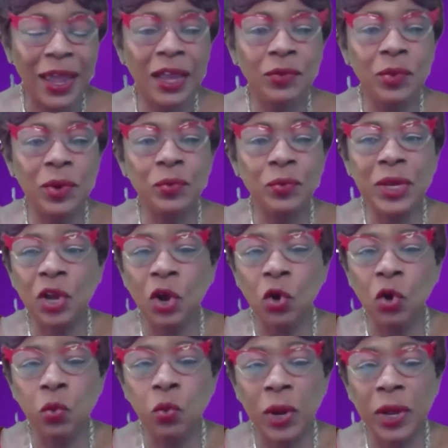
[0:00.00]
And when we
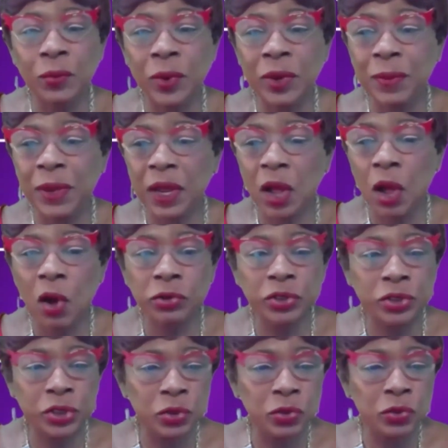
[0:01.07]
know what we've been called
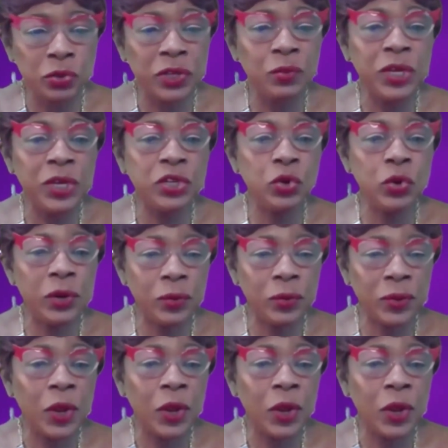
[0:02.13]
to do, then we do it.